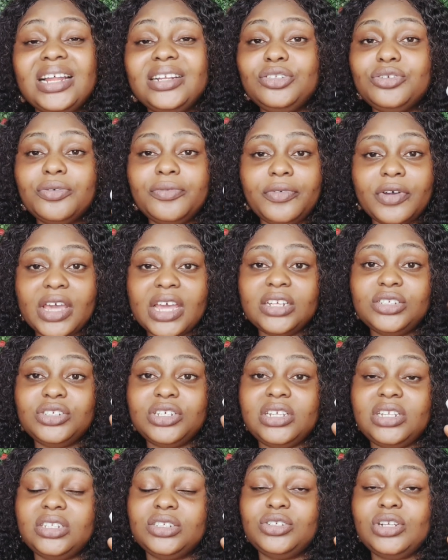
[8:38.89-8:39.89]
Don't forget
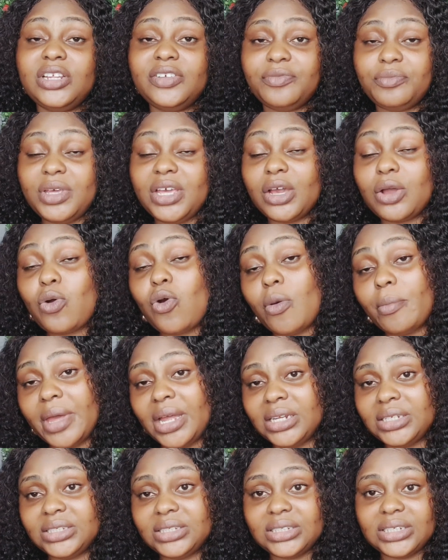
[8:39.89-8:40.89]
to leave me a
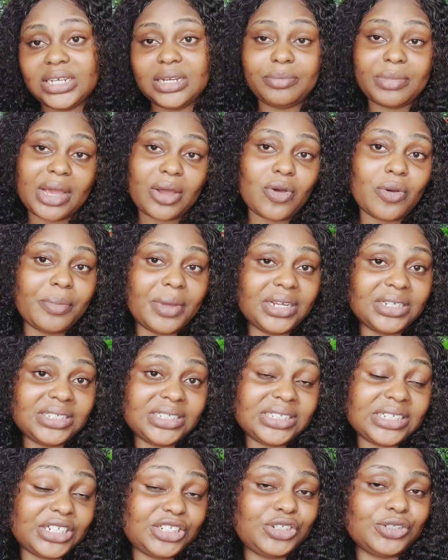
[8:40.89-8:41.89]
comment in my comment
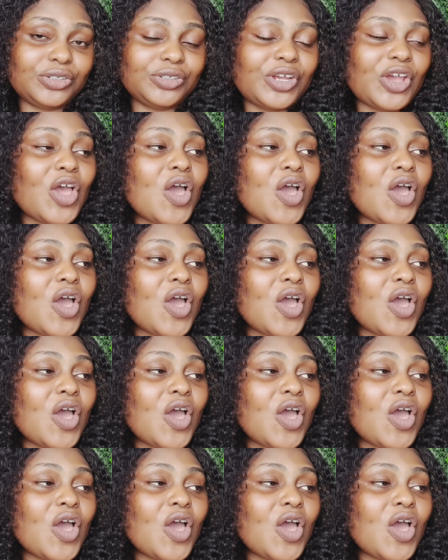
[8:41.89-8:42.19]
section.